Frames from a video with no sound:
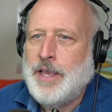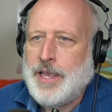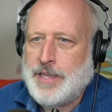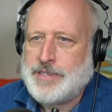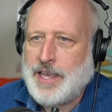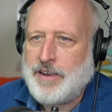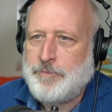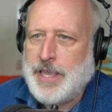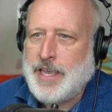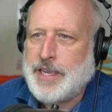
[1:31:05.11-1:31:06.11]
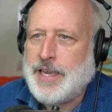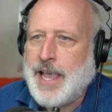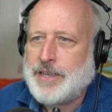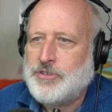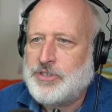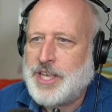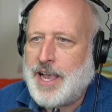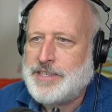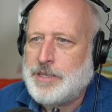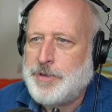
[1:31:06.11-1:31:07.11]
instead of being an
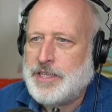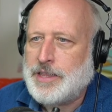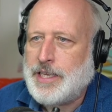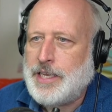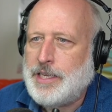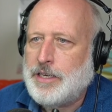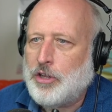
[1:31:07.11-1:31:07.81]
exercise to be lean,